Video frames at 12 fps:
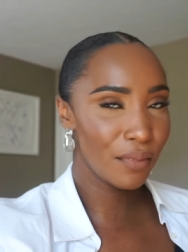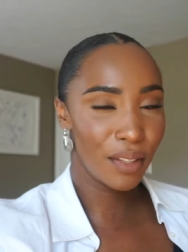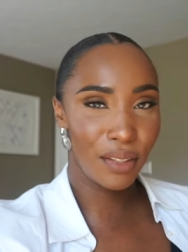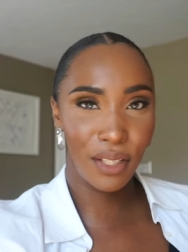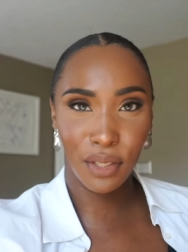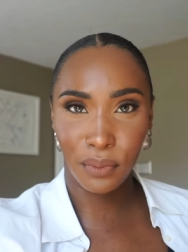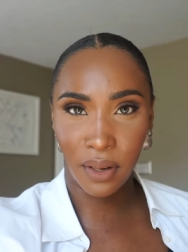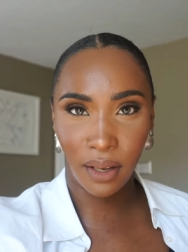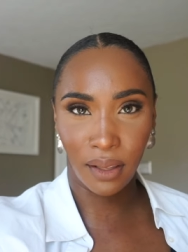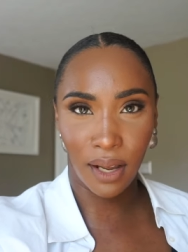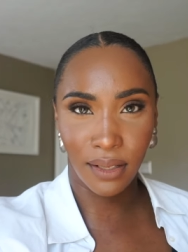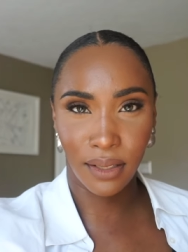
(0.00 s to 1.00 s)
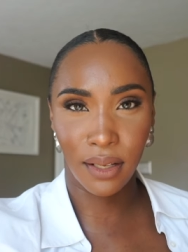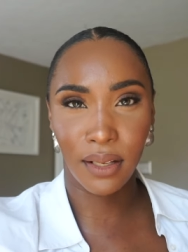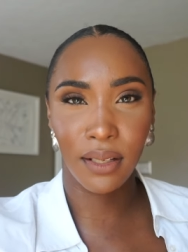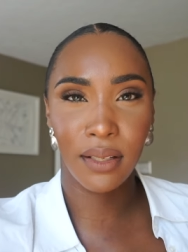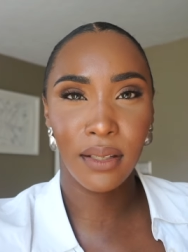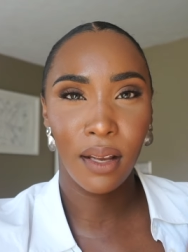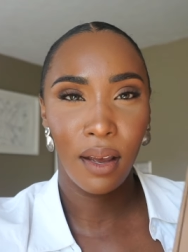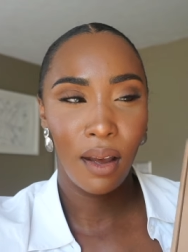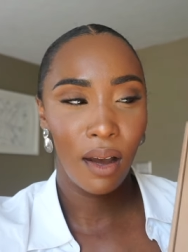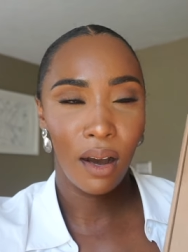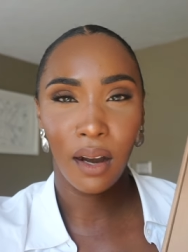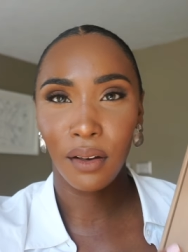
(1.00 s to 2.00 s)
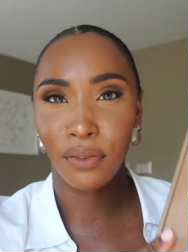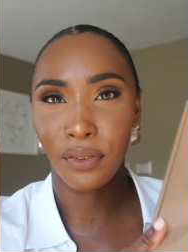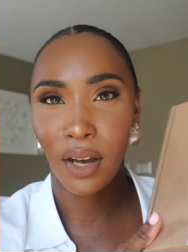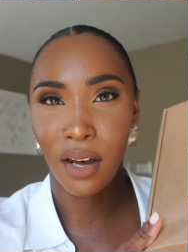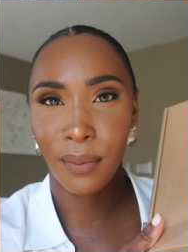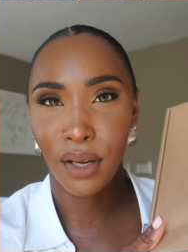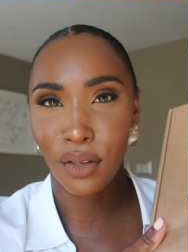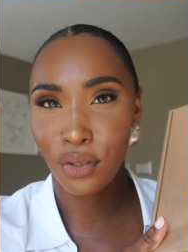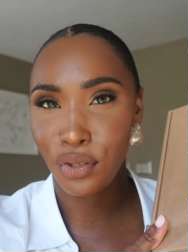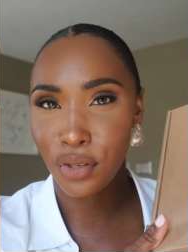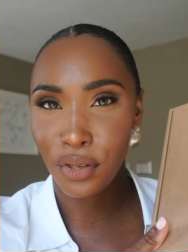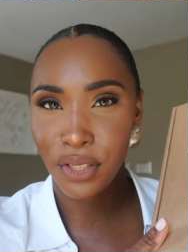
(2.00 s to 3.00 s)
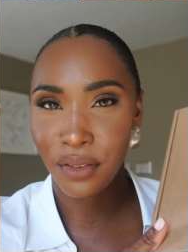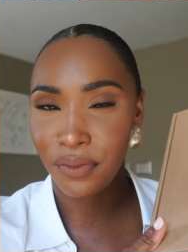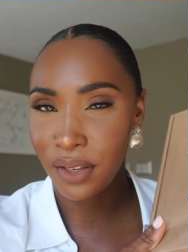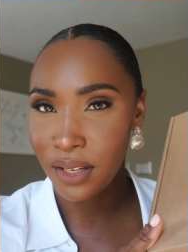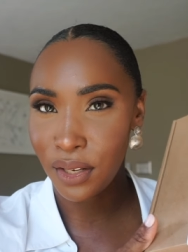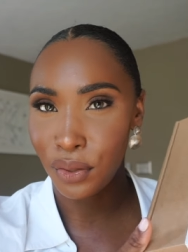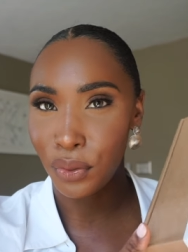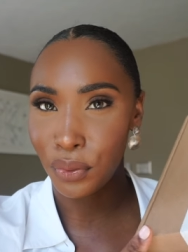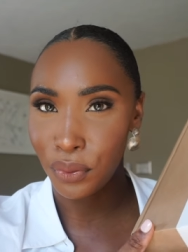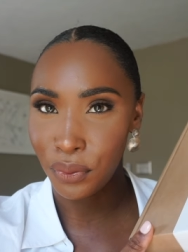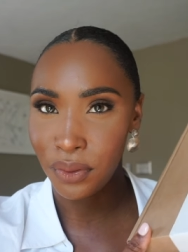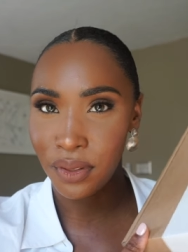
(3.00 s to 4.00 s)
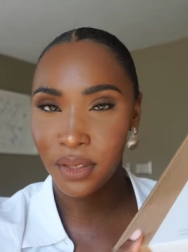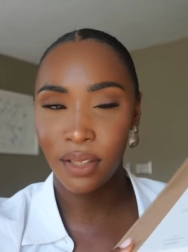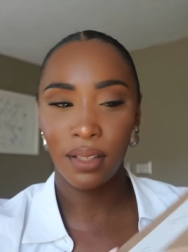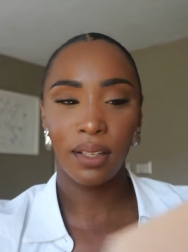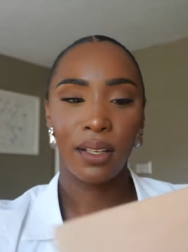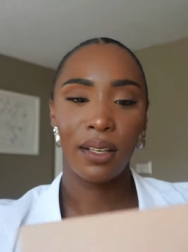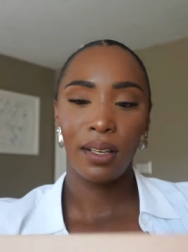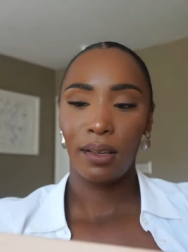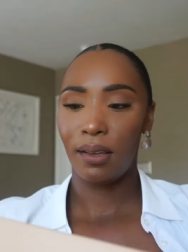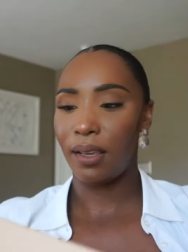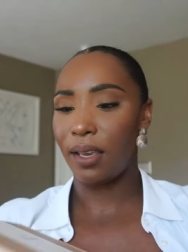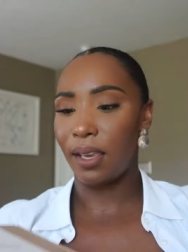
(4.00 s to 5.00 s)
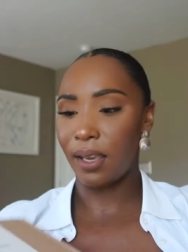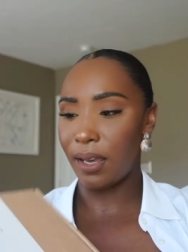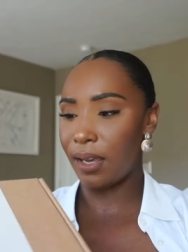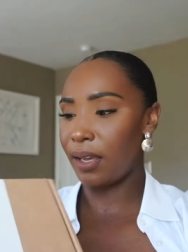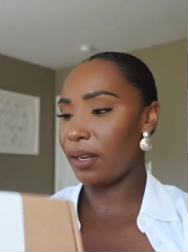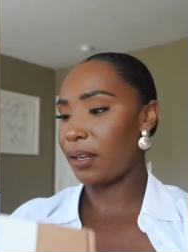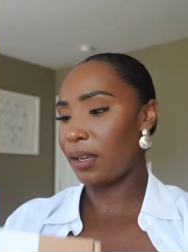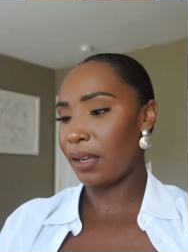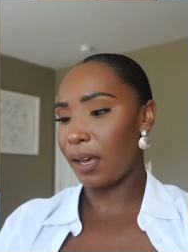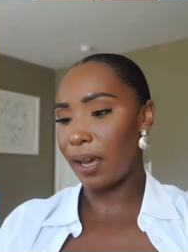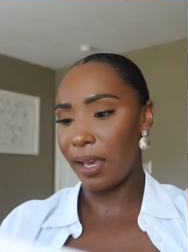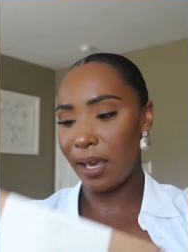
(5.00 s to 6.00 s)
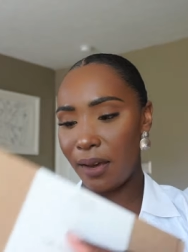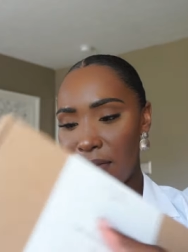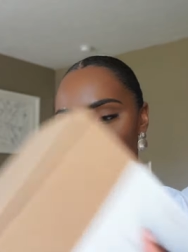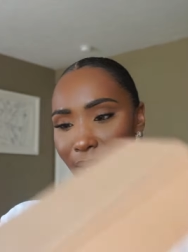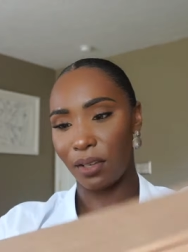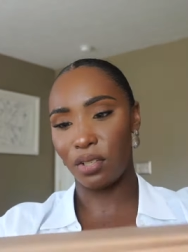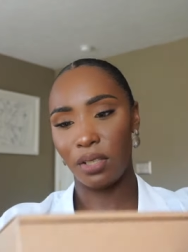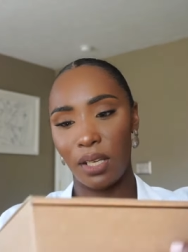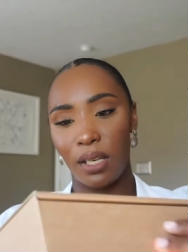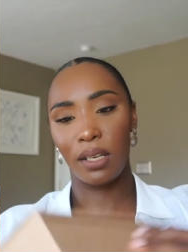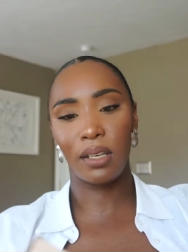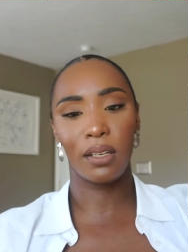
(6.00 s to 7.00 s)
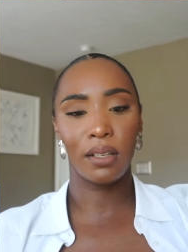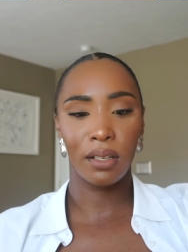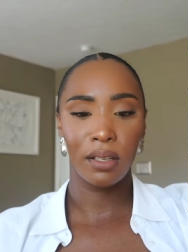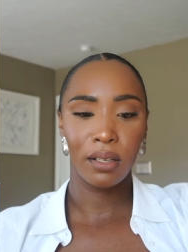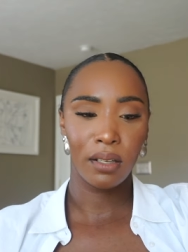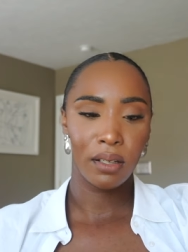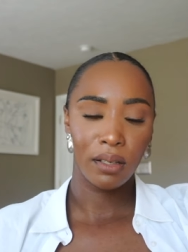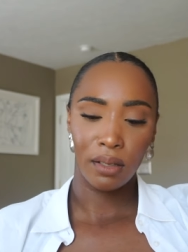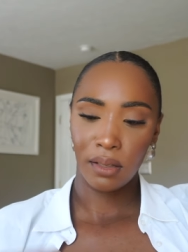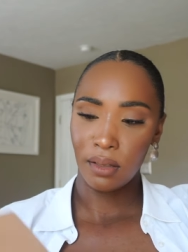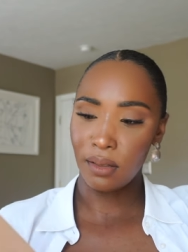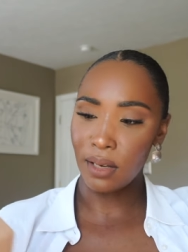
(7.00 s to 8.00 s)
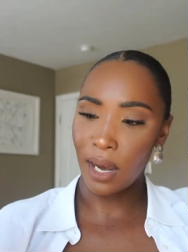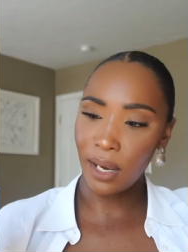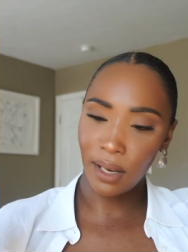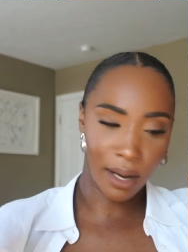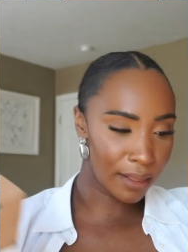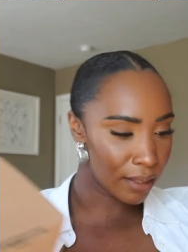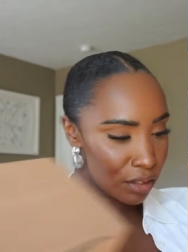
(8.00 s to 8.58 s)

these wine glasses are from Josephinenhütte. And I have actually not gotten